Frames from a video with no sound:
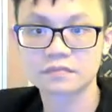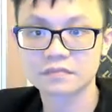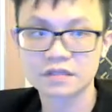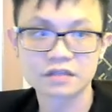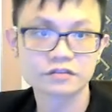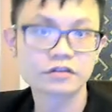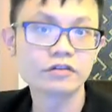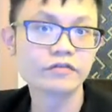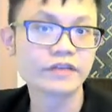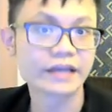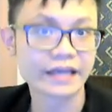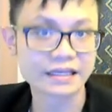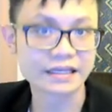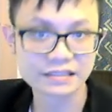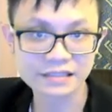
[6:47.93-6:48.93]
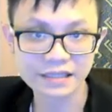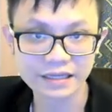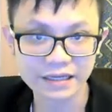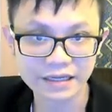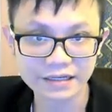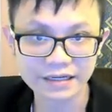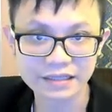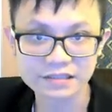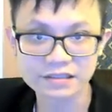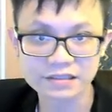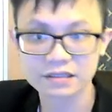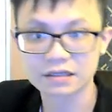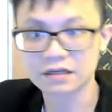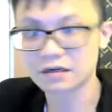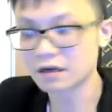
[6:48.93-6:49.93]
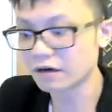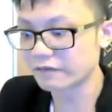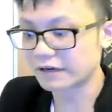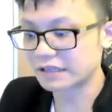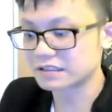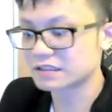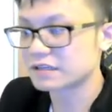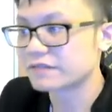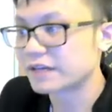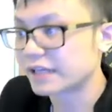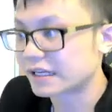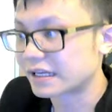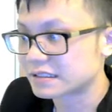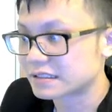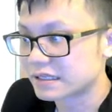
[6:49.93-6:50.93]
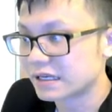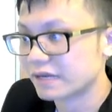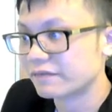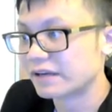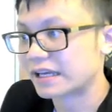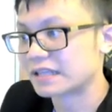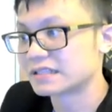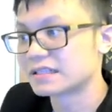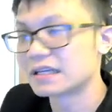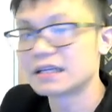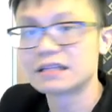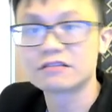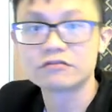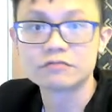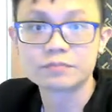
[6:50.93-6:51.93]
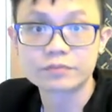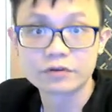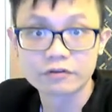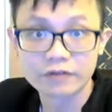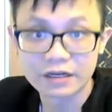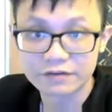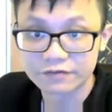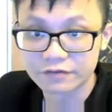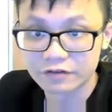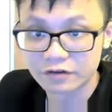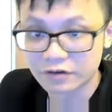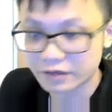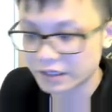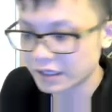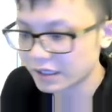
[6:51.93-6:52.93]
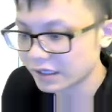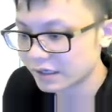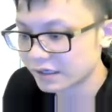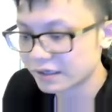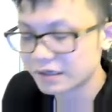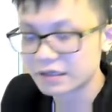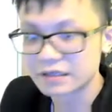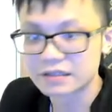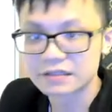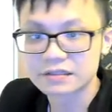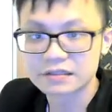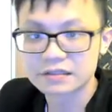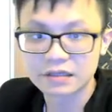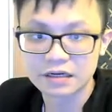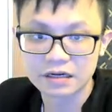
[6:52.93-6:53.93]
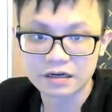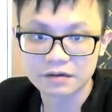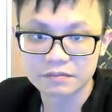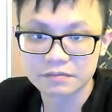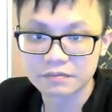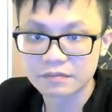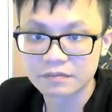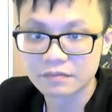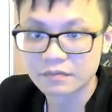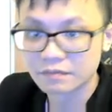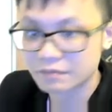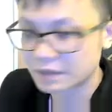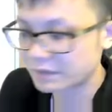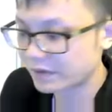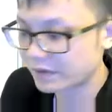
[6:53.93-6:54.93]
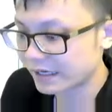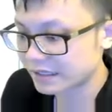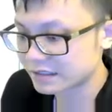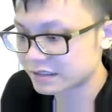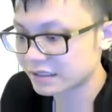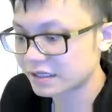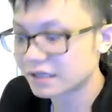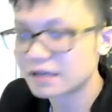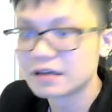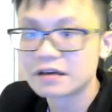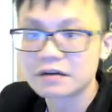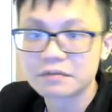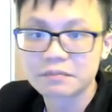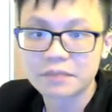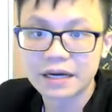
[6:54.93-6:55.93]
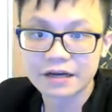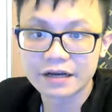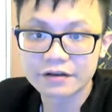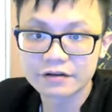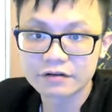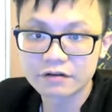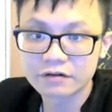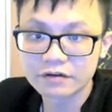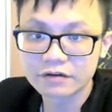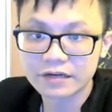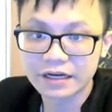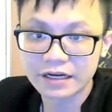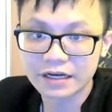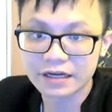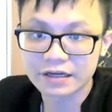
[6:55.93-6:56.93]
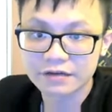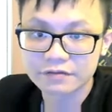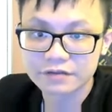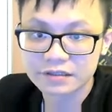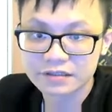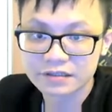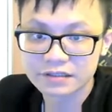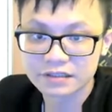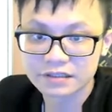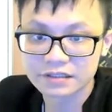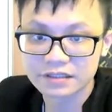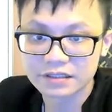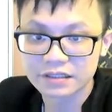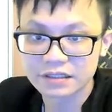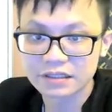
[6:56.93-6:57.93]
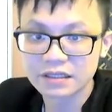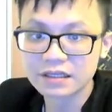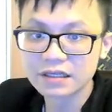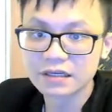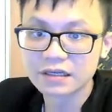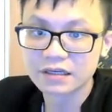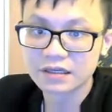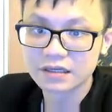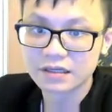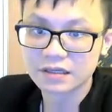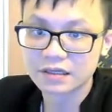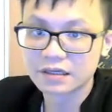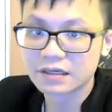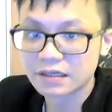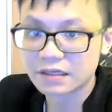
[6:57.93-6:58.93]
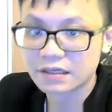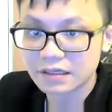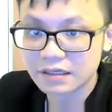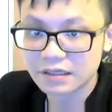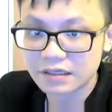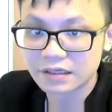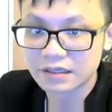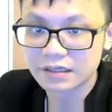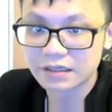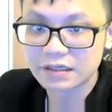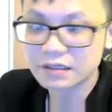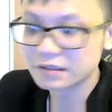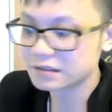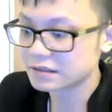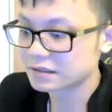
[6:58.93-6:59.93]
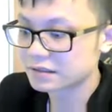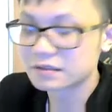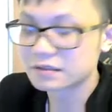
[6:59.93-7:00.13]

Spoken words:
So we can say there's a lot of answer we can say. We can say to provide food, okay. Is maybe you can say biodiversity is